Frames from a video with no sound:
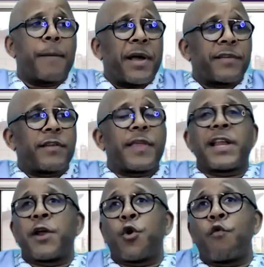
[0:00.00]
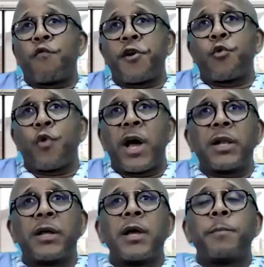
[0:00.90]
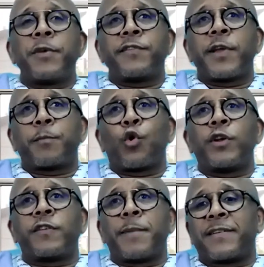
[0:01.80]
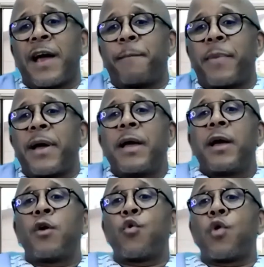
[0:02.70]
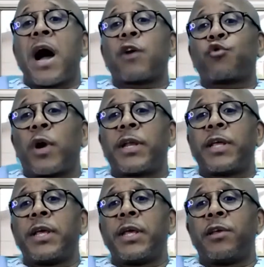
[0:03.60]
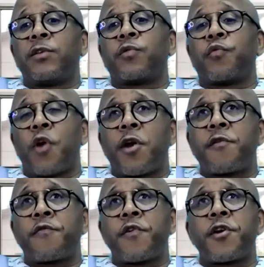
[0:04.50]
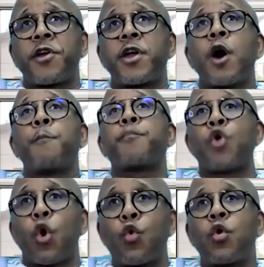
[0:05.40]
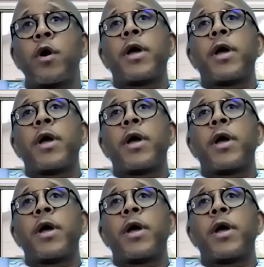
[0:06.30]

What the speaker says: person that I know very well, Mr. Mkolisi Matamba, who actually is very, very pro,